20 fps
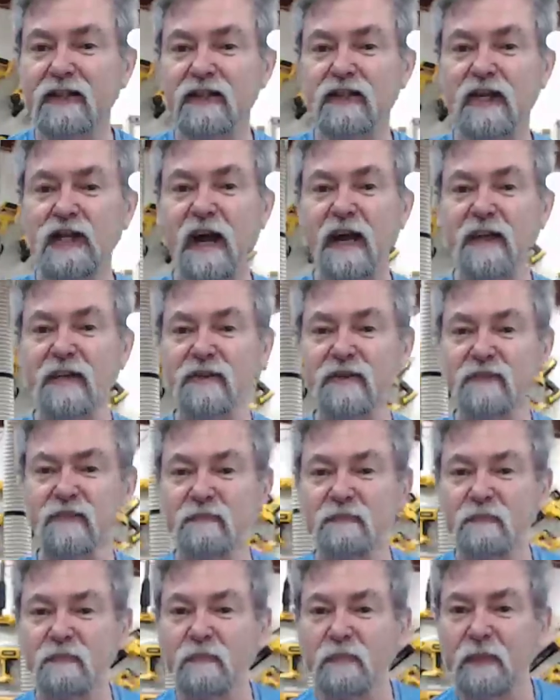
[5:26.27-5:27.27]
Giles,
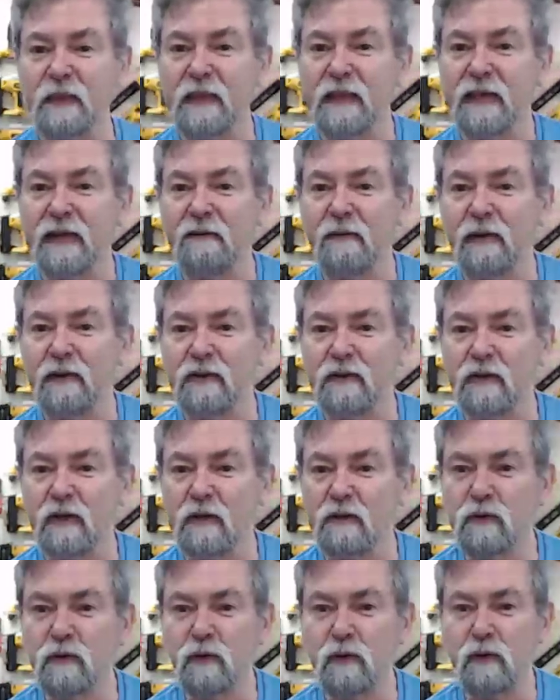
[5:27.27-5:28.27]
everyone,
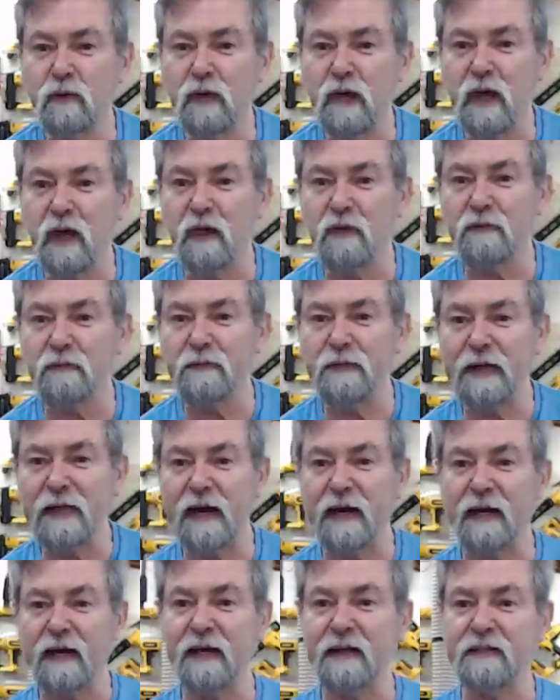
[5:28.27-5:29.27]
hello from
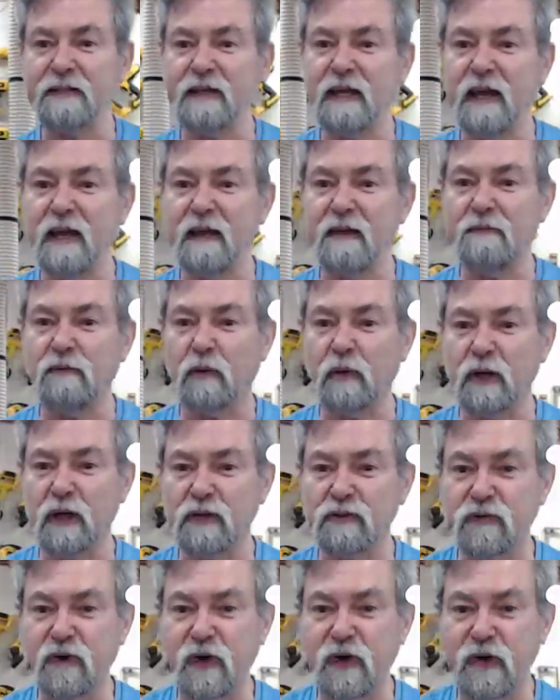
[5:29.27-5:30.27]
Canada. Dave,
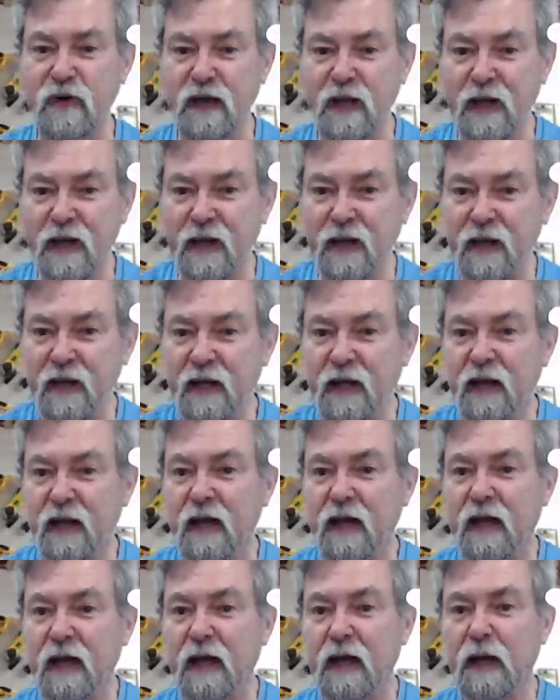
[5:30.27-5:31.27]
audio's fine there.
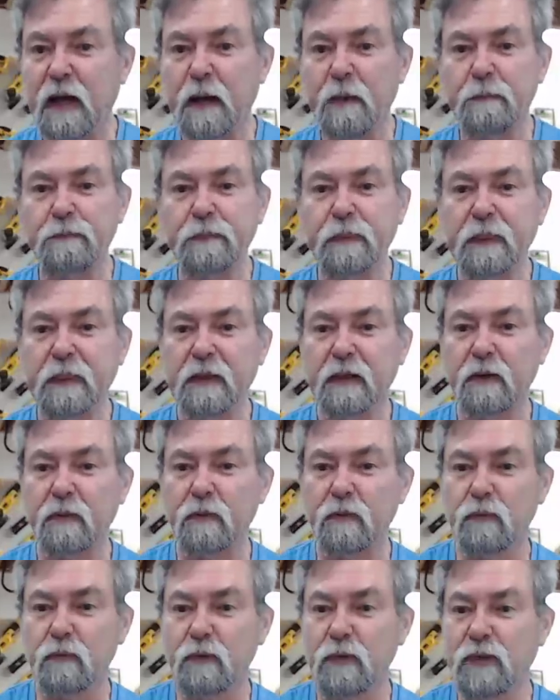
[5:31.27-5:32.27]

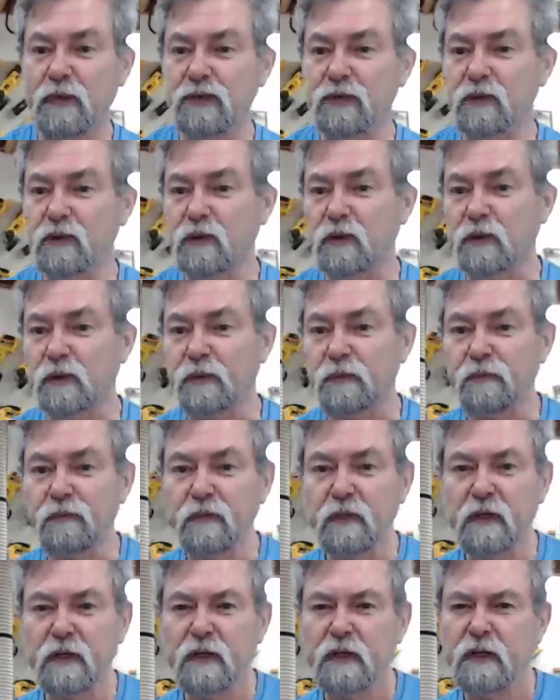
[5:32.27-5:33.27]
Russell,
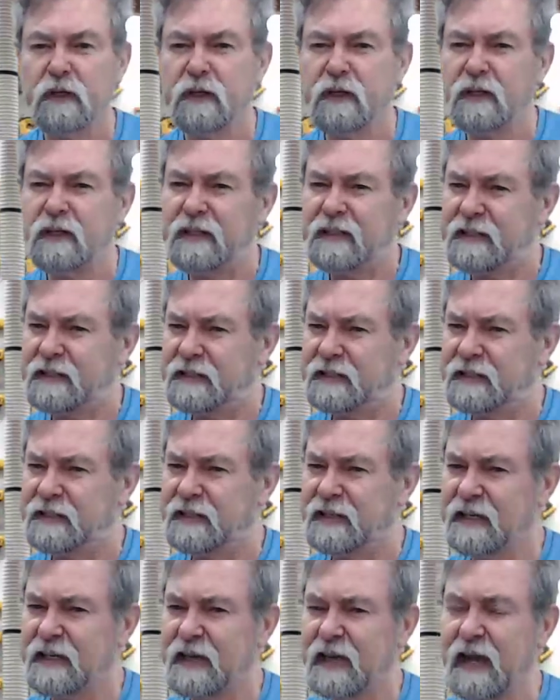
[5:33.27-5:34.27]

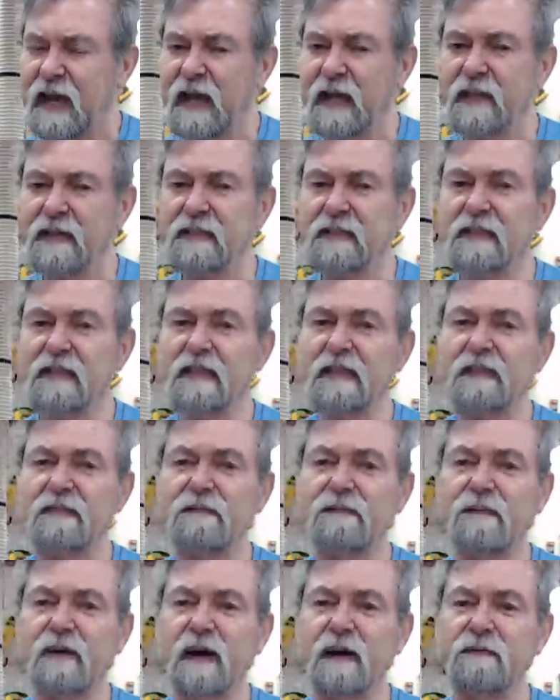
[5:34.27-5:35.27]
CRC
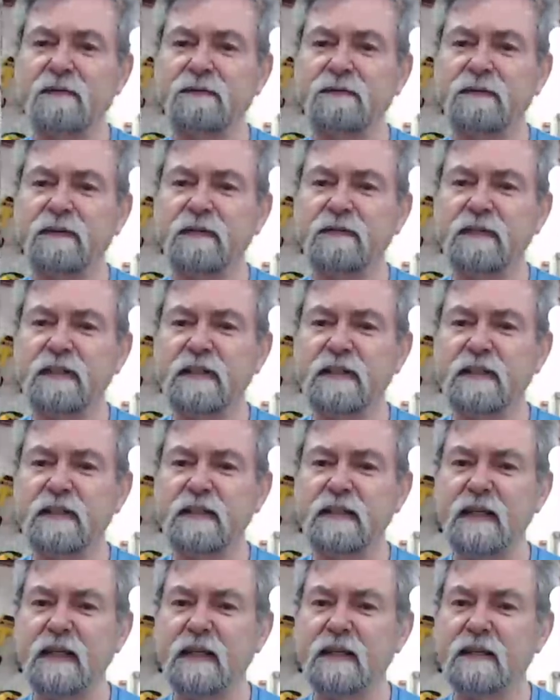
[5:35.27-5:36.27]

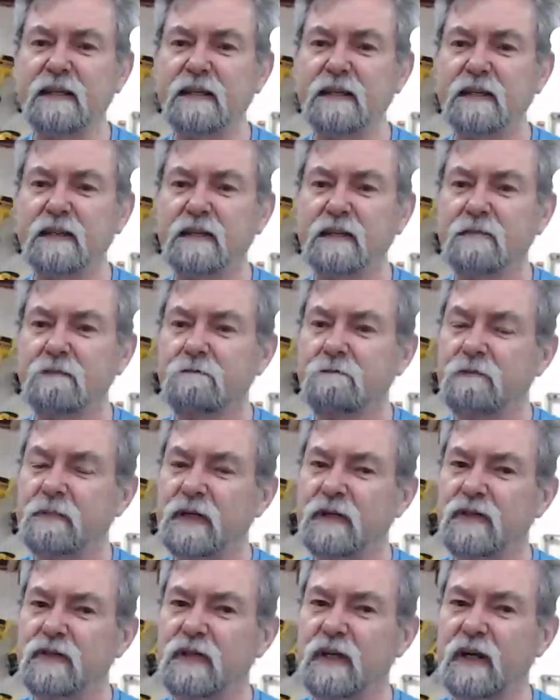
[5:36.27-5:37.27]
556.
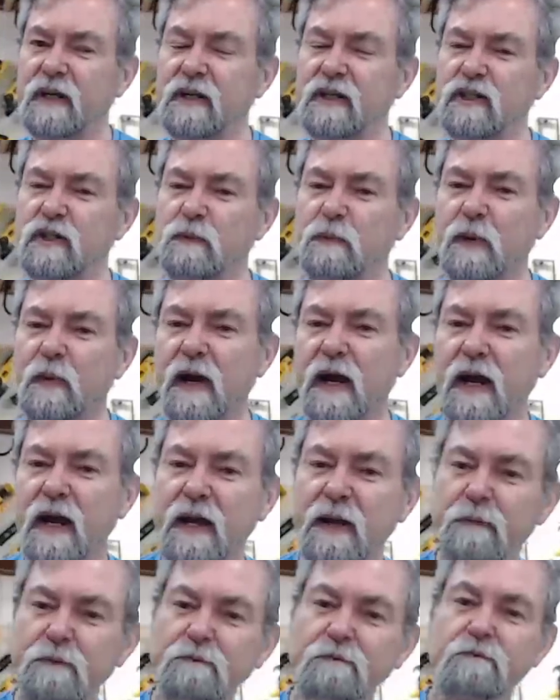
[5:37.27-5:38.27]
Silicon
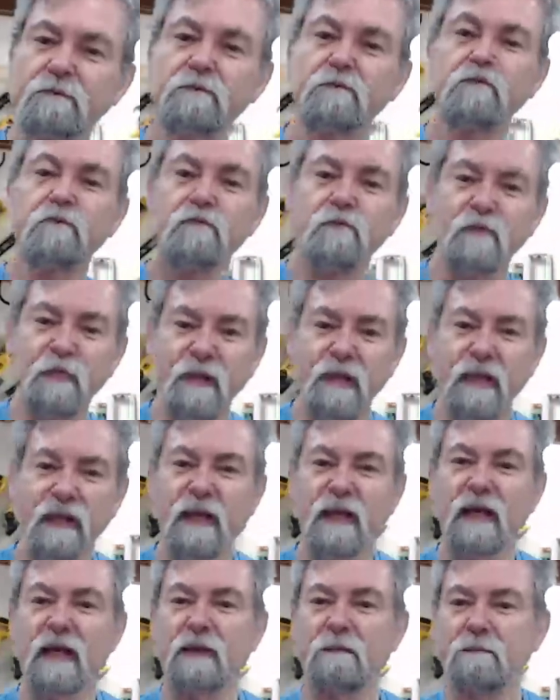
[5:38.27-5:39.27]
spray.
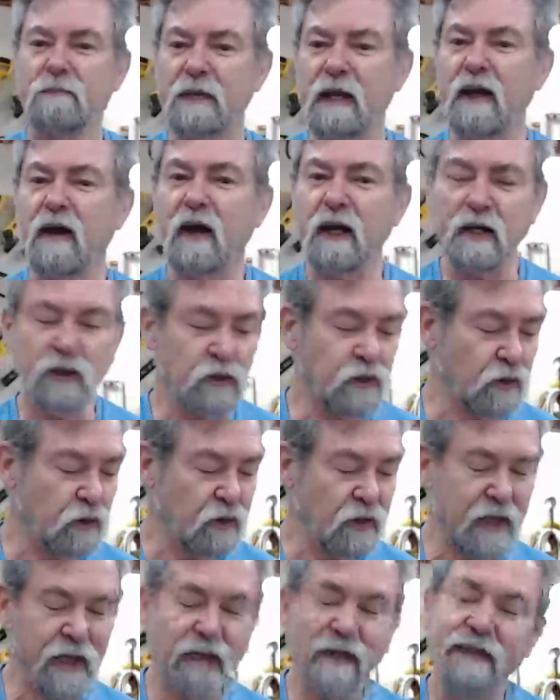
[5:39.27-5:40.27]
Yeah, I could
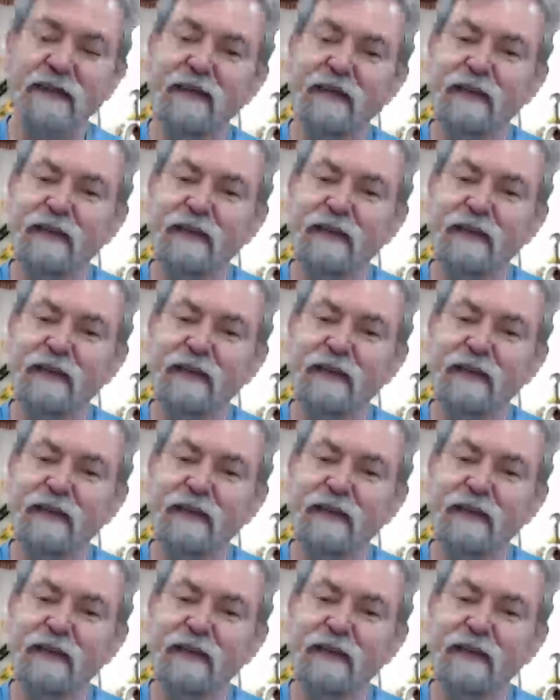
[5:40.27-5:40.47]
do that.